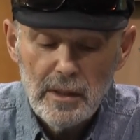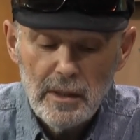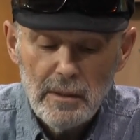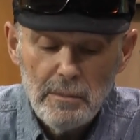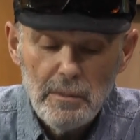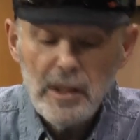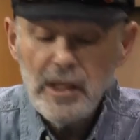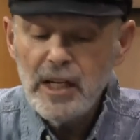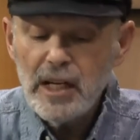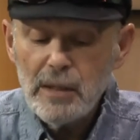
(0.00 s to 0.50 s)

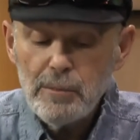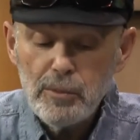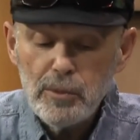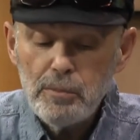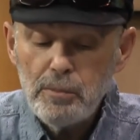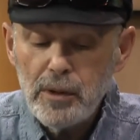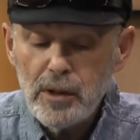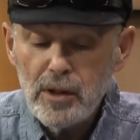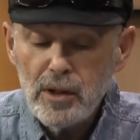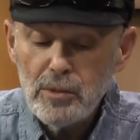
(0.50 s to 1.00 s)
Meeting up
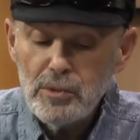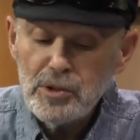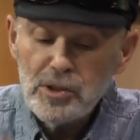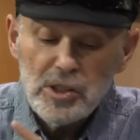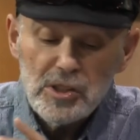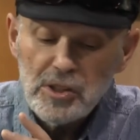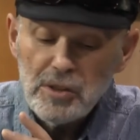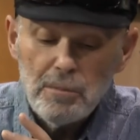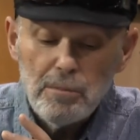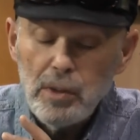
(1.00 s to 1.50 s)
with Beryl was
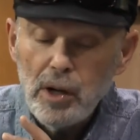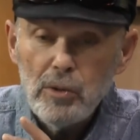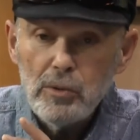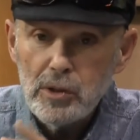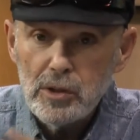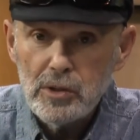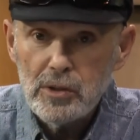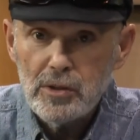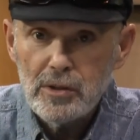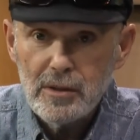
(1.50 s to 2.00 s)
just a
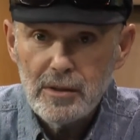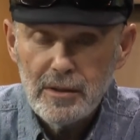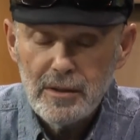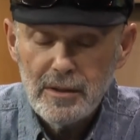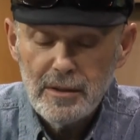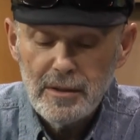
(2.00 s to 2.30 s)
bonus.